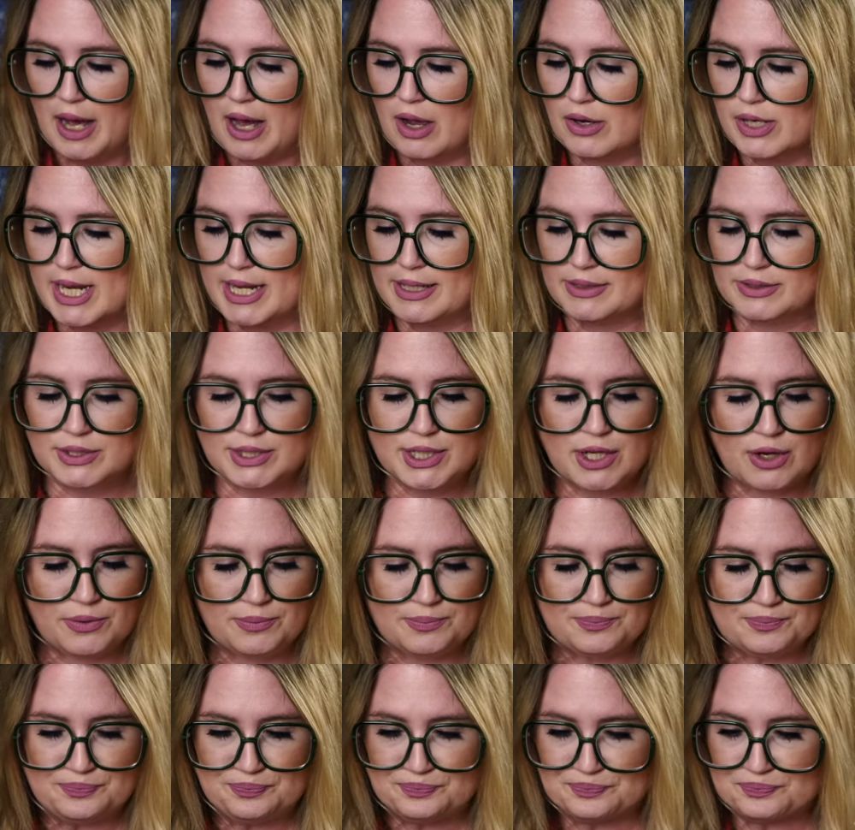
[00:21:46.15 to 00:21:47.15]
Okay, so
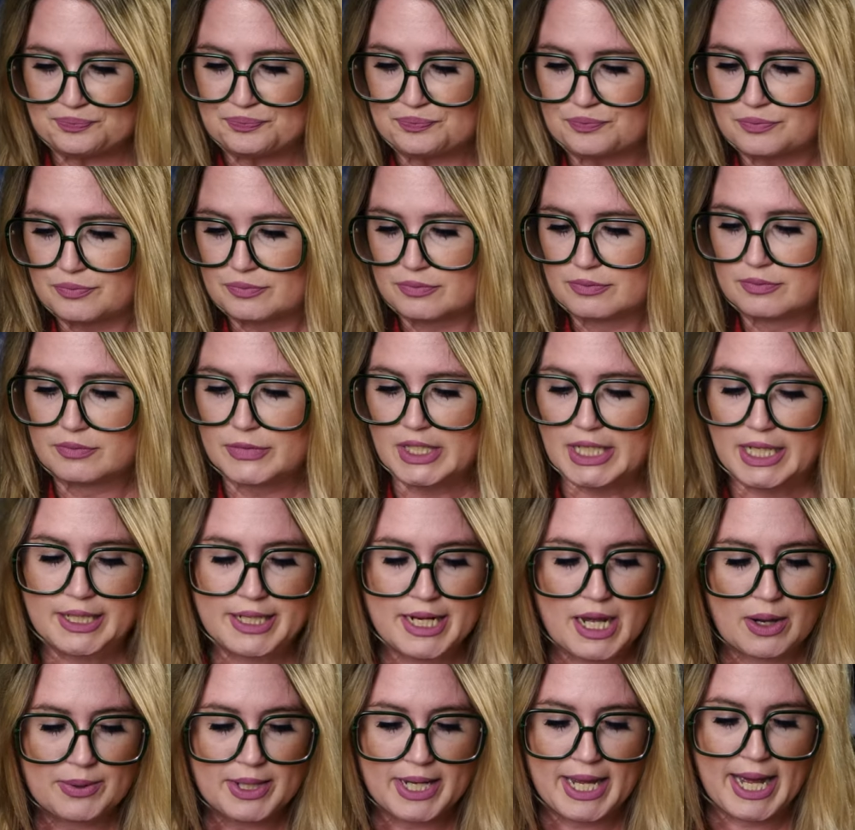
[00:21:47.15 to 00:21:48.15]

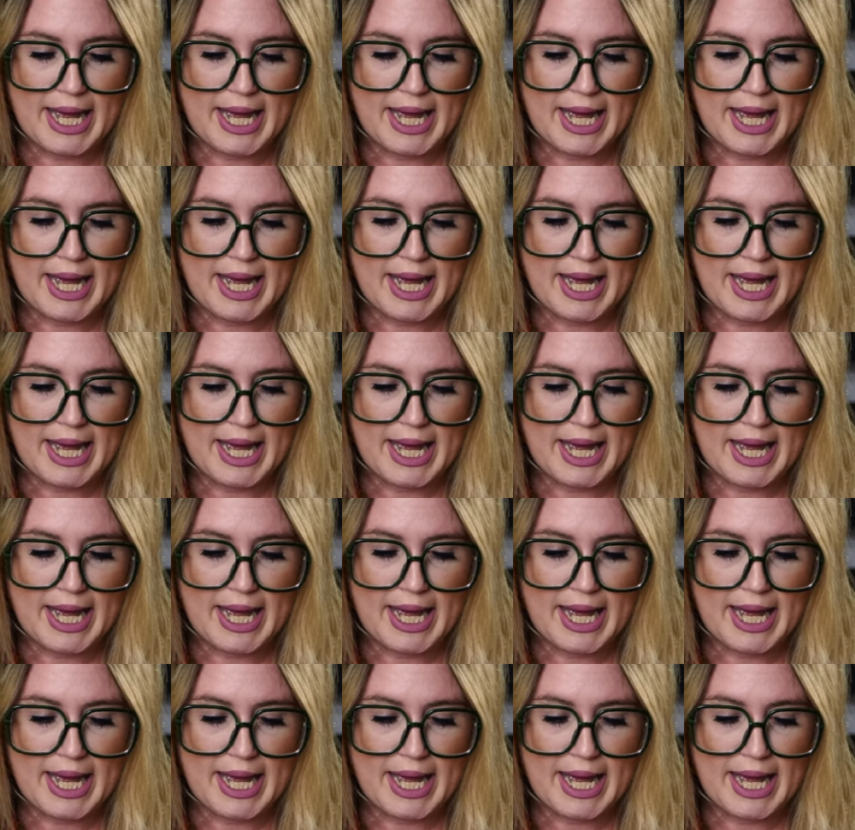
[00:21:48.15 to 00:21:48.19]
now we